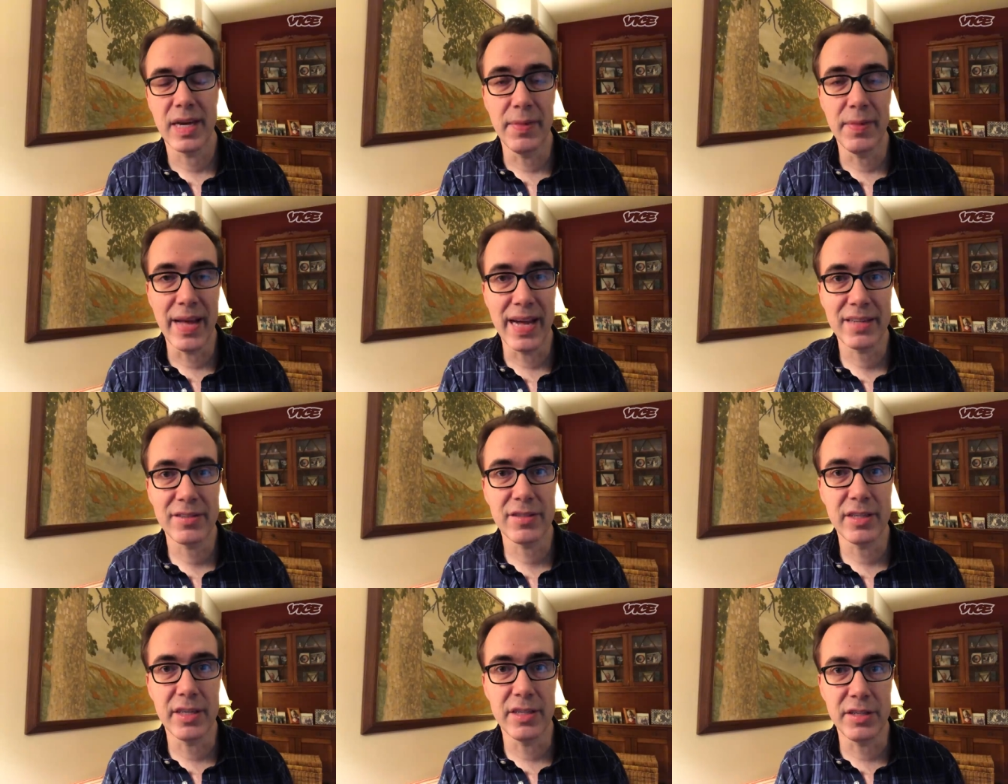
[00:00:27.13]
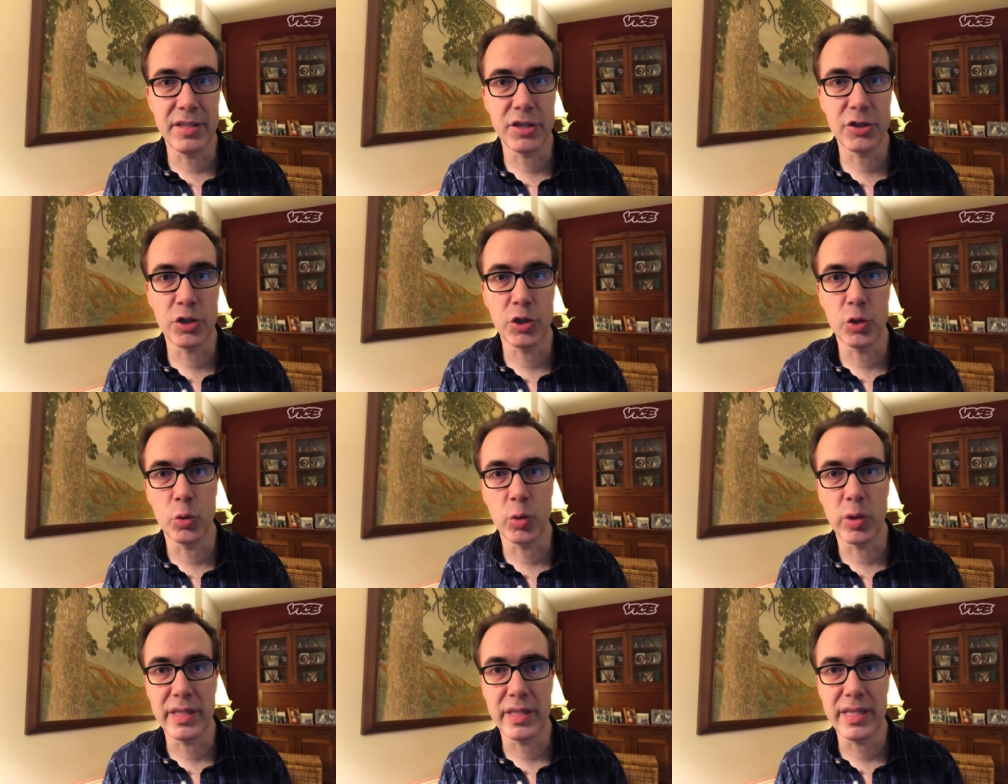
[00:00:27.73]
and that's in addition
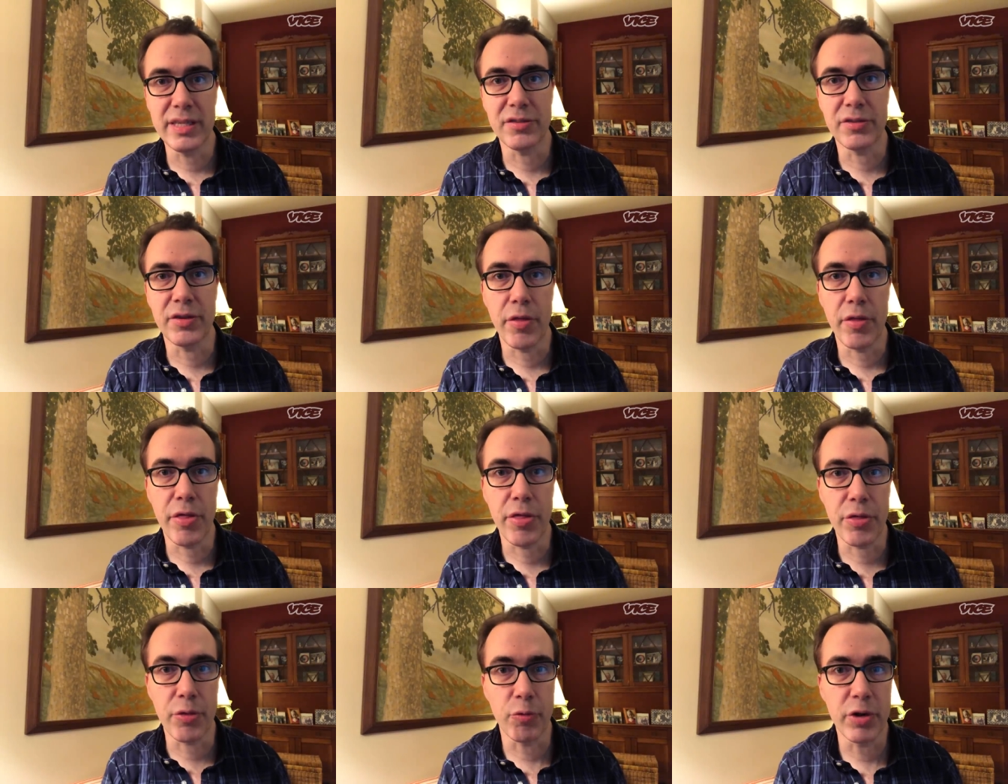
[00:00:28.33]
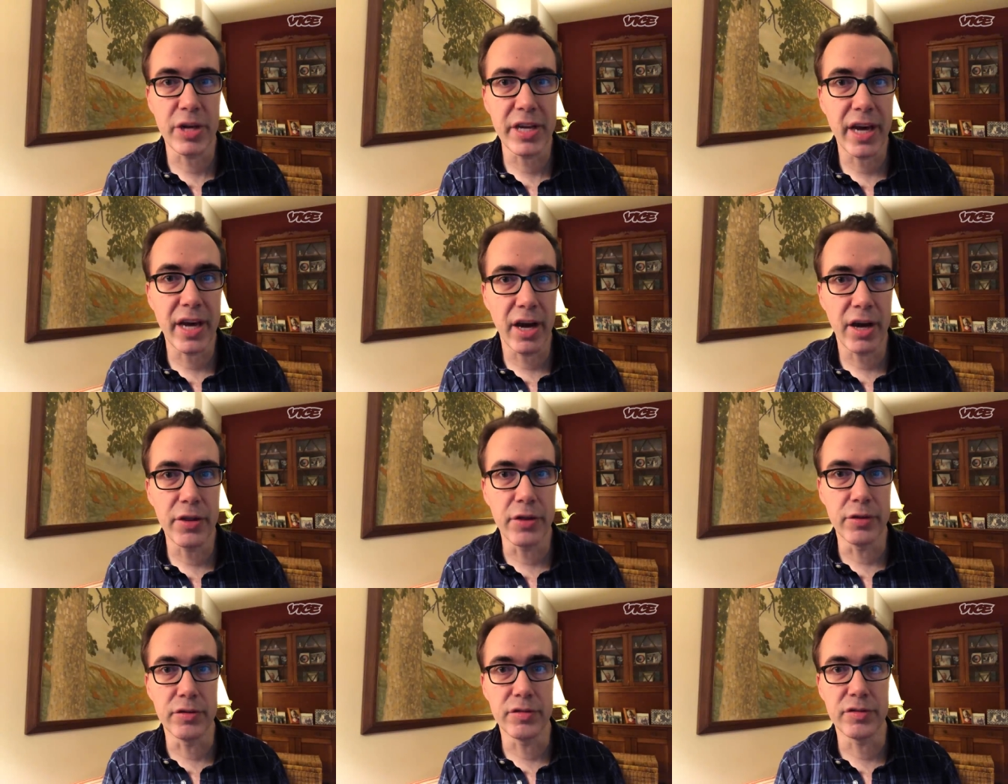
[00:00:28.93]
to at least three
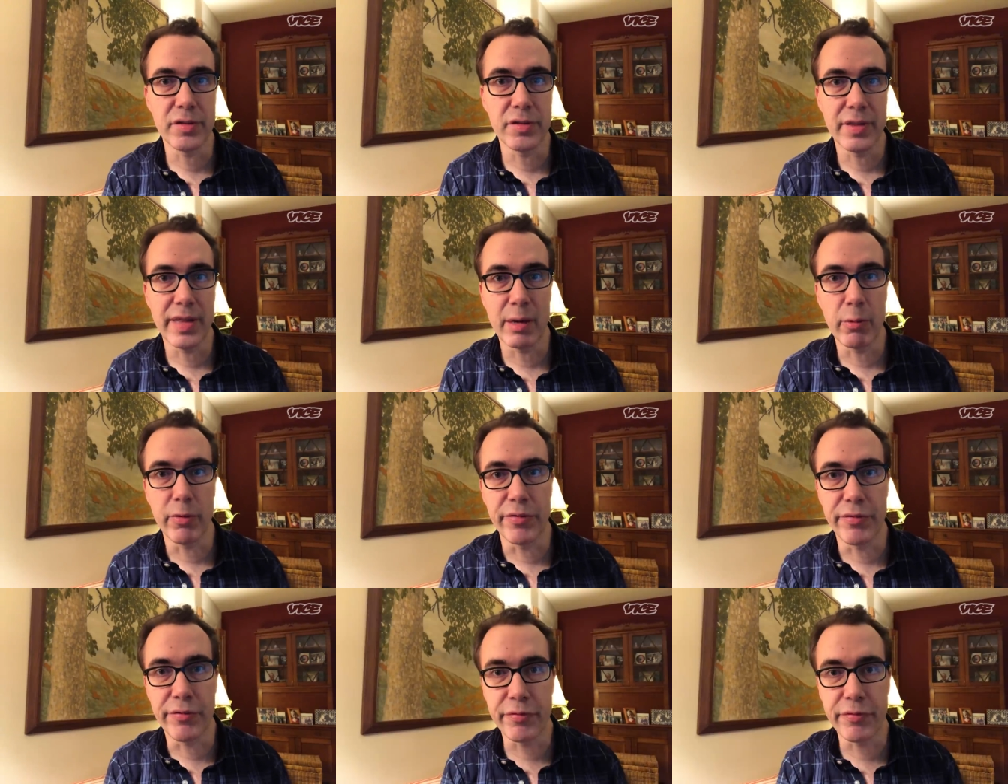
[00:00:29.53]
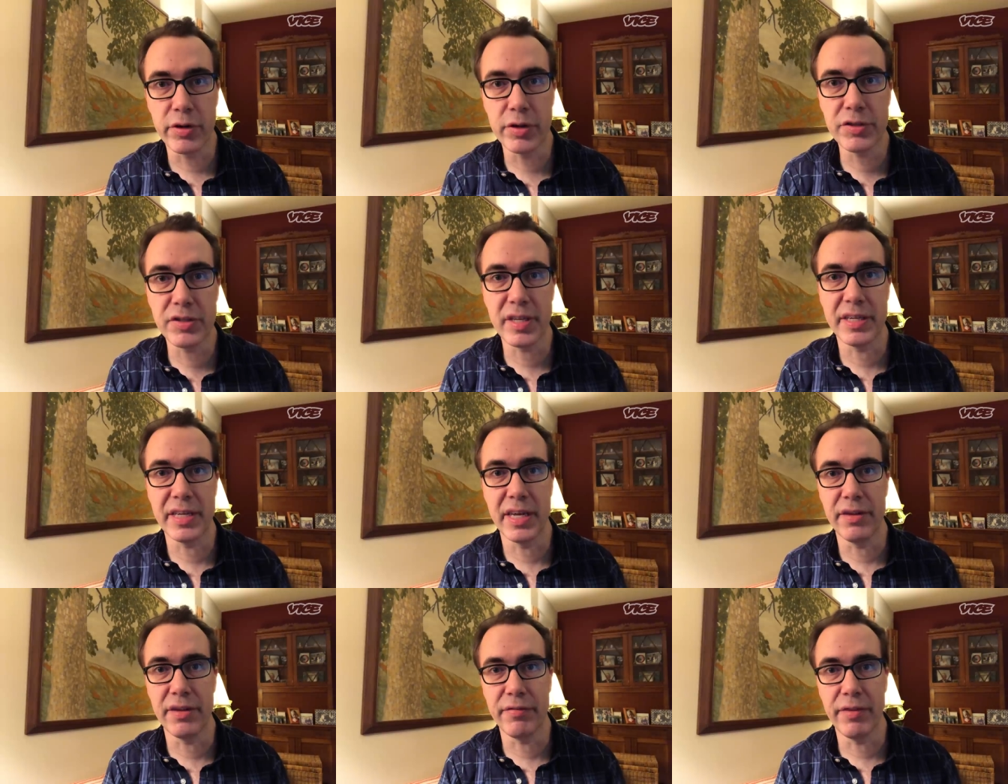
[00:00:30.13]
others that were first
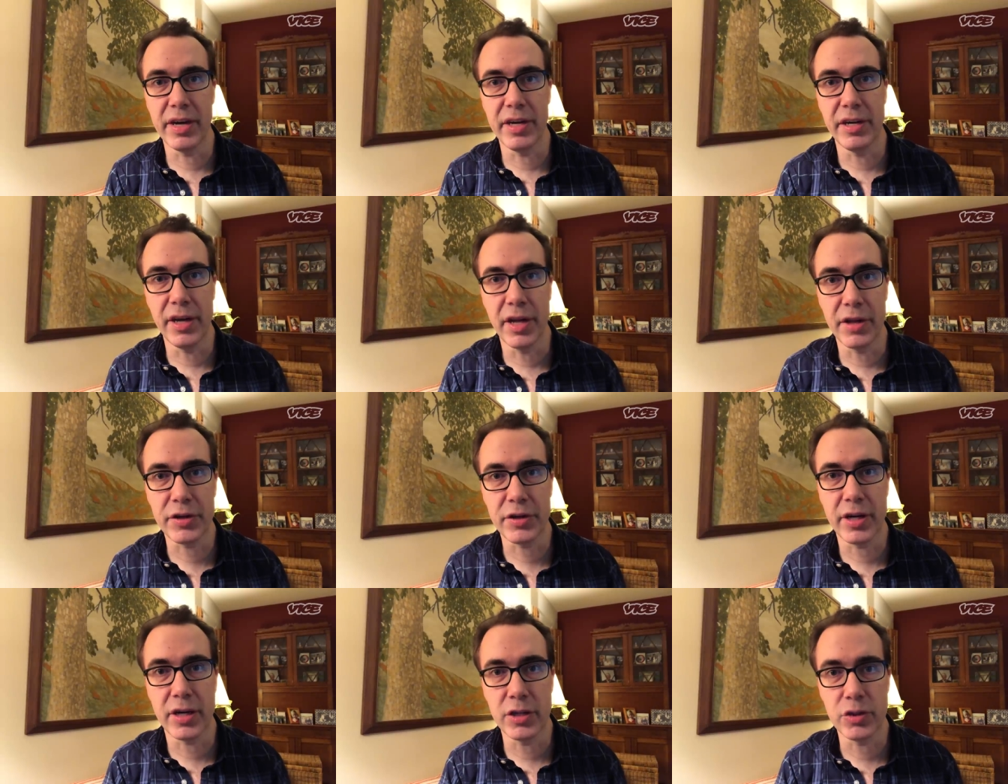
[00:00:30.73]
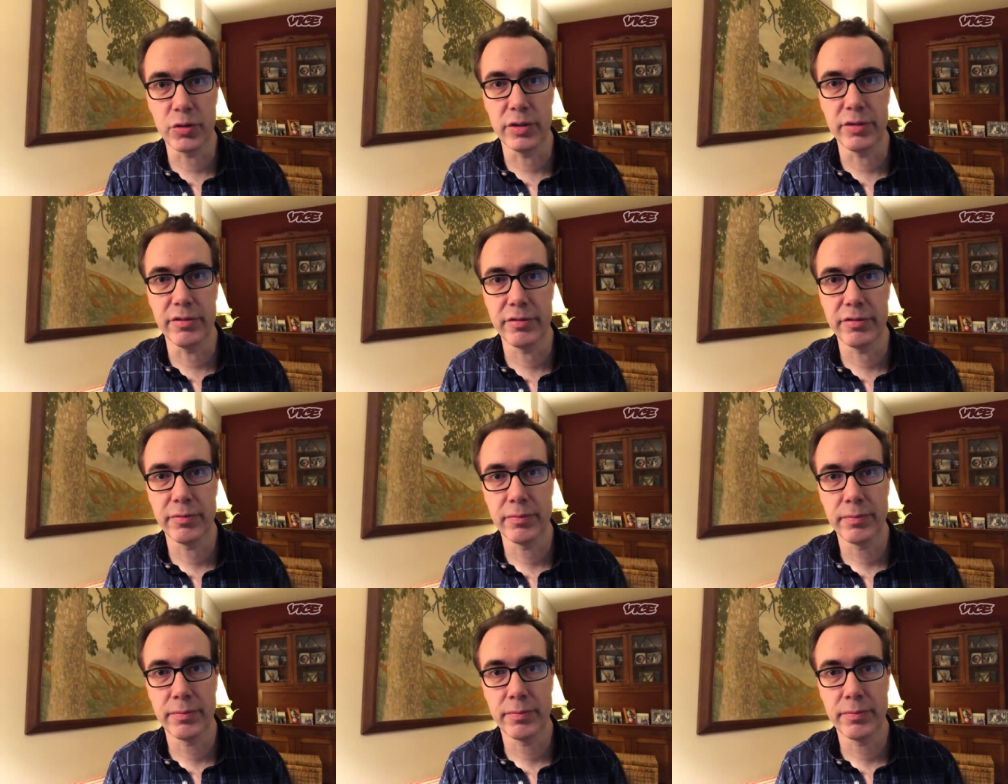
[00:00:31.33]
identified in other countries.